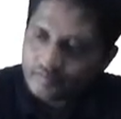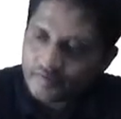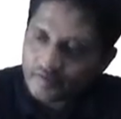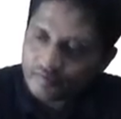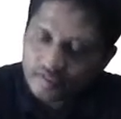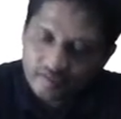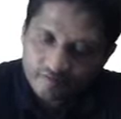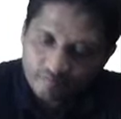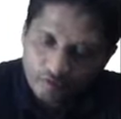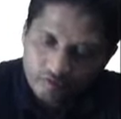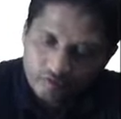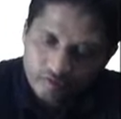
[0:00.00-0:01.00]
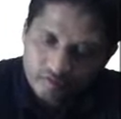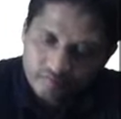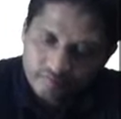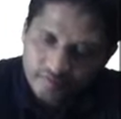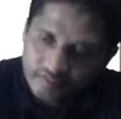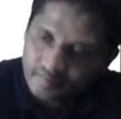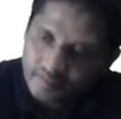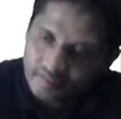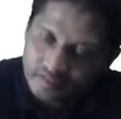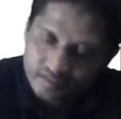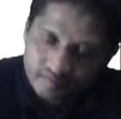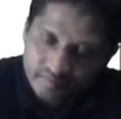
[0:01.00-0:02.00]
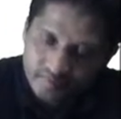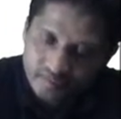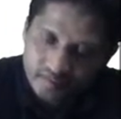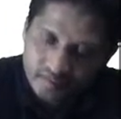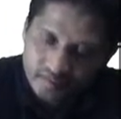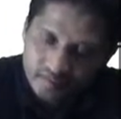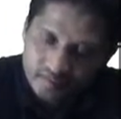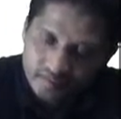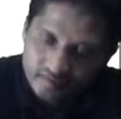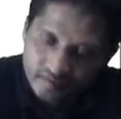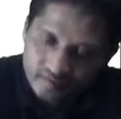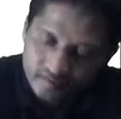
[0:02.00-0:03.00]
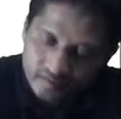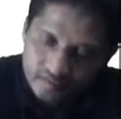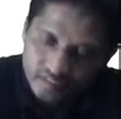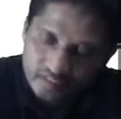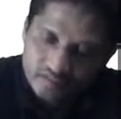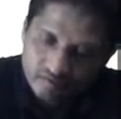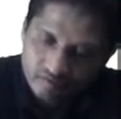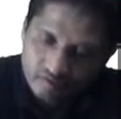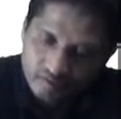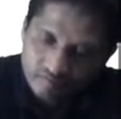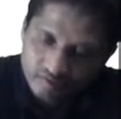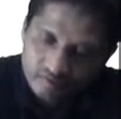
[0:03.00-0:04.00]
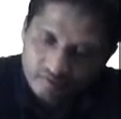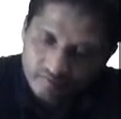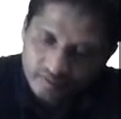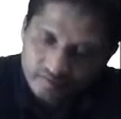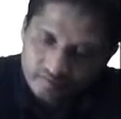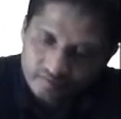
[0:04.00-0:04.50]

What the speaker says: only if modulus of A minus B is less than or equal to 1.